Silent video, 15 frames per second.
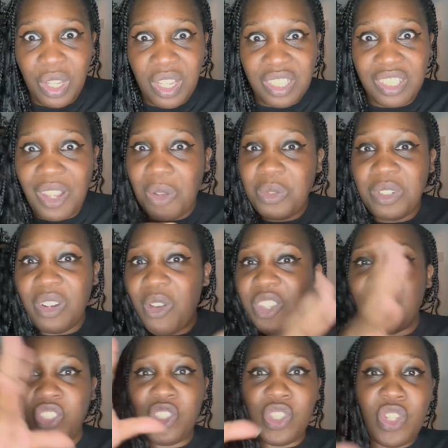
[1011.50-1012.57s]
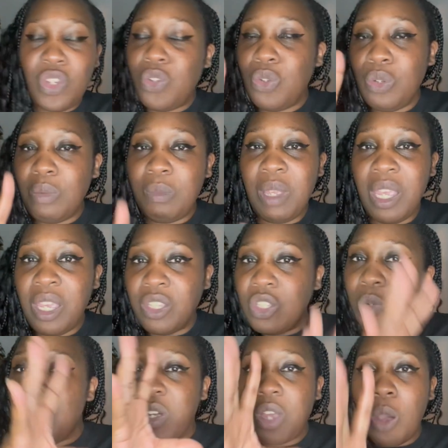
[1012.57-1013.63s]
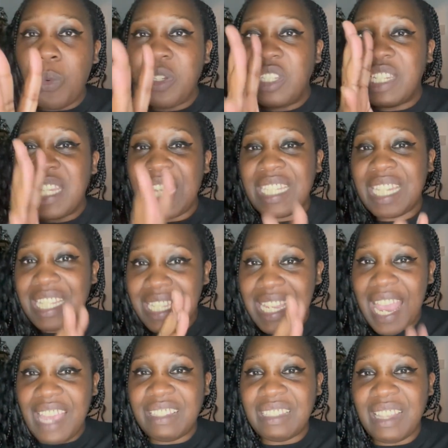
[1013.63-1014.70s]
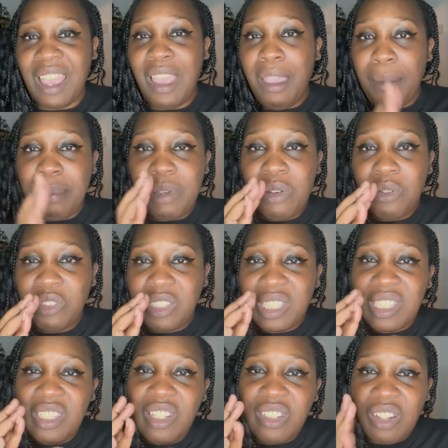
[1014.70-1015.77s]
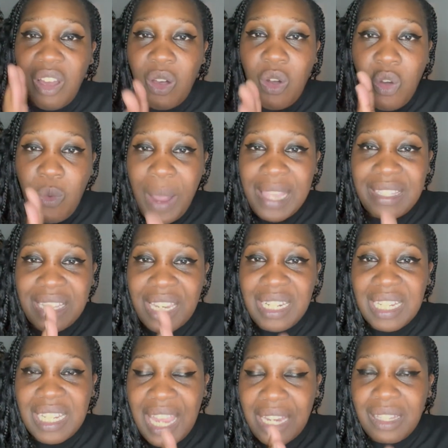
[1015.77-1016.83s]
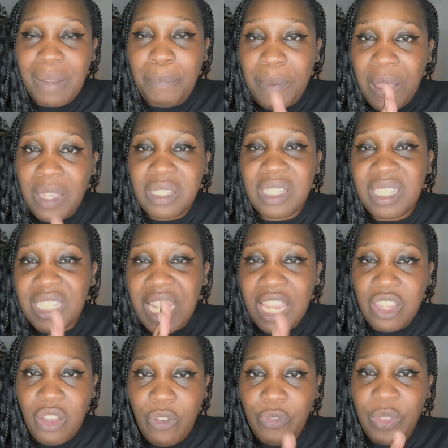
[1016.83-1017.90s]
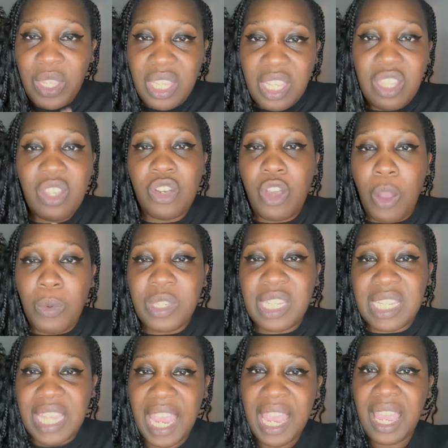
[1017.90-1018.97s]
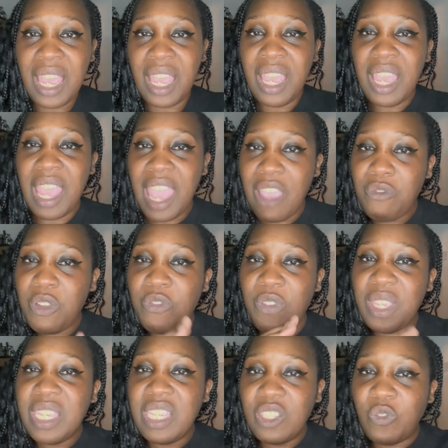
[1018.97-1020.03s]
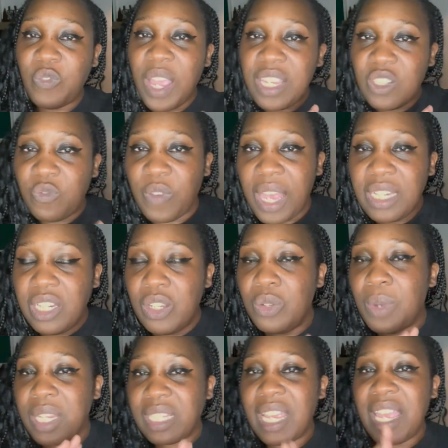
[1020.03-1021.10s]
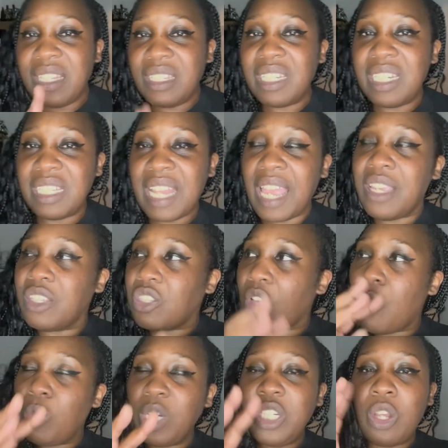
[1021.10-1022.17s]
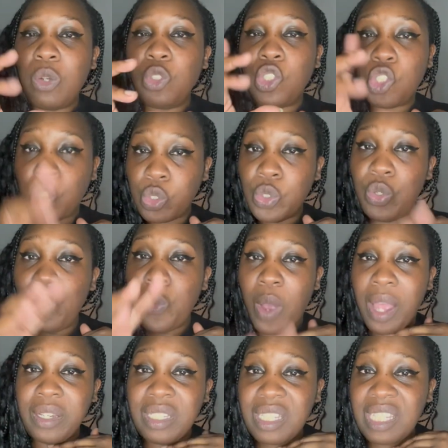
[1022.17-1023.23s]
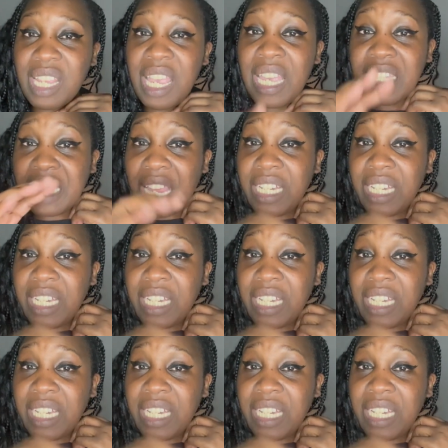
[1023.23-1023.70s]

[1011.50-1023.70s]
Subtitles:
Don't assume you are going to get a yes, because you're not always going to get the person that you're thinking you're going to get. Everything is face value at the end of the day. It's only those true ones that